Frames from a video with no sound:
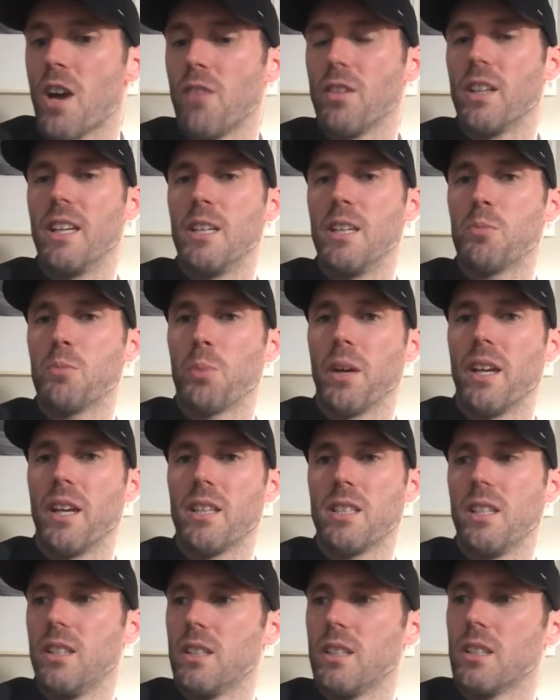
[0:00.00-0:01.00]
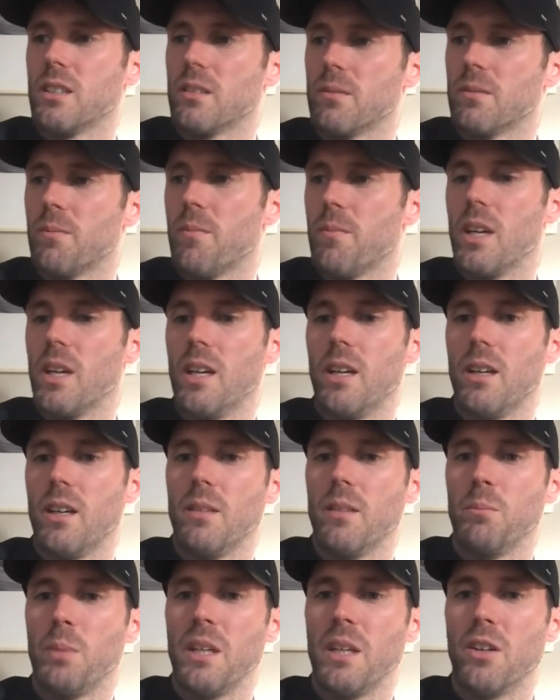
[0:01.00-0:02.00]
these places and
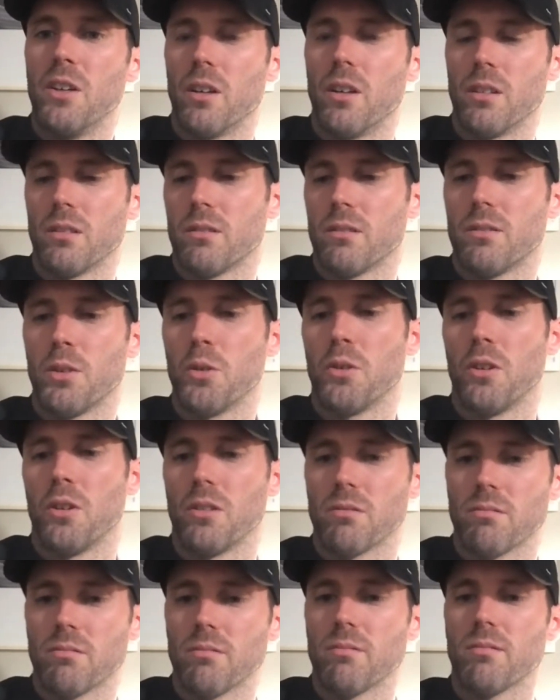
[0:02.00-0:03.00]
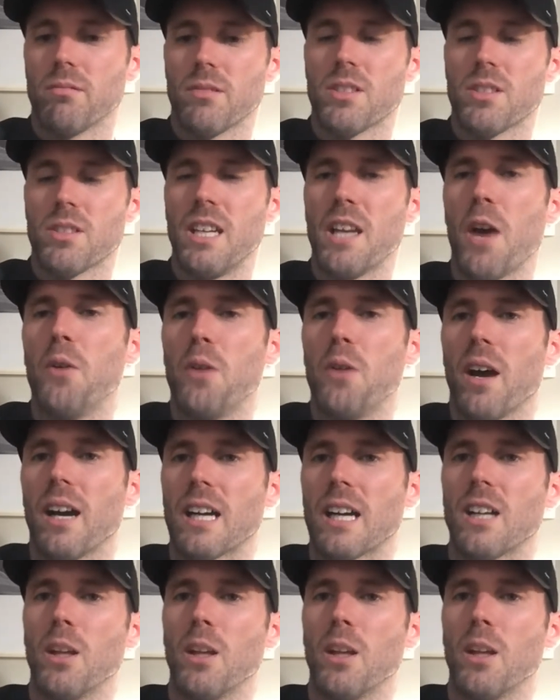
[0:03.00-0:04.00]
being on, seeing how a
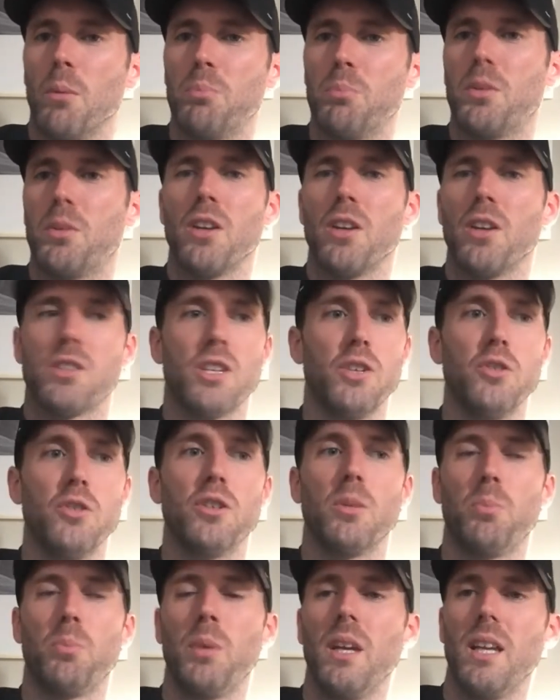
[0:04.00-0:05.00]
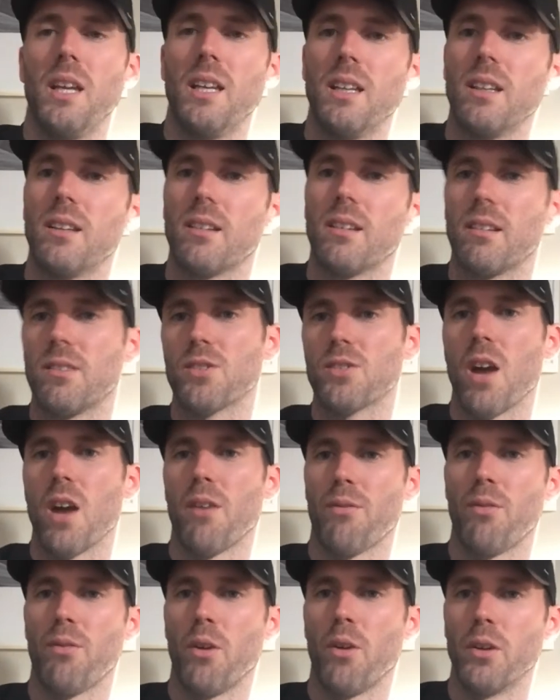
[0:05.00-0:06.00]
club does the European
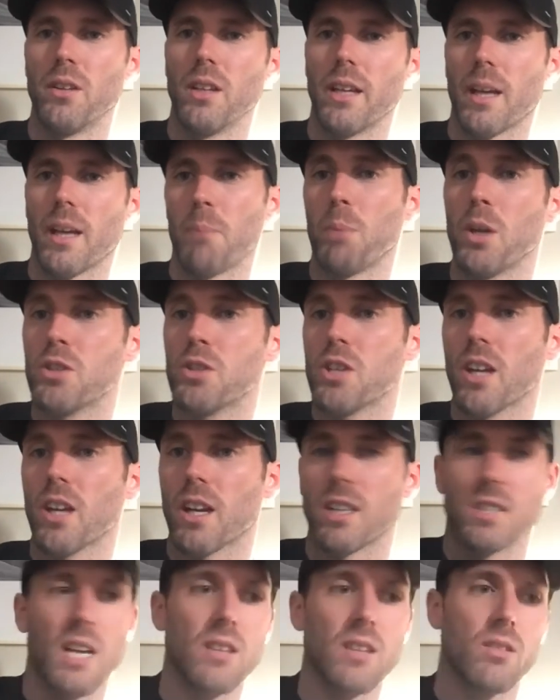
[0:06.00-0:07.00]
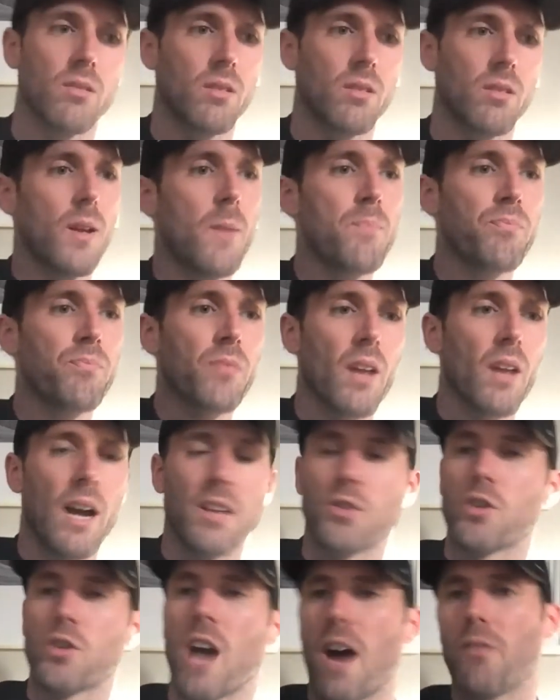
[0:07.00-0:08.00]
stuff on like a budget, because
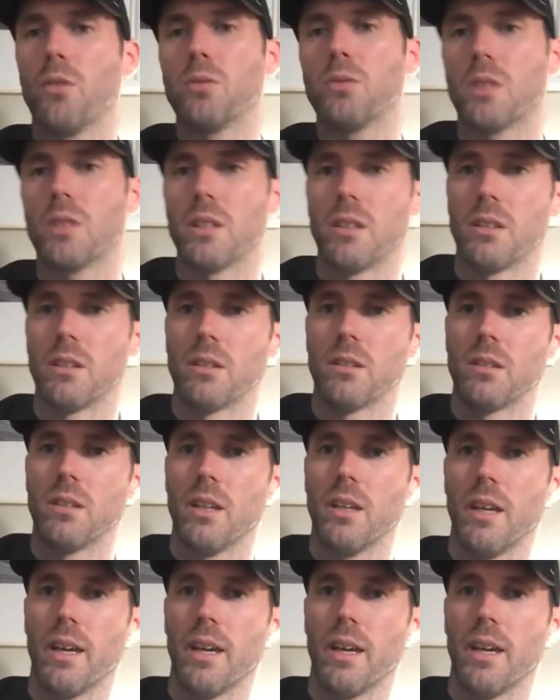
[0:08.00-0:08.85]
I'd travelled in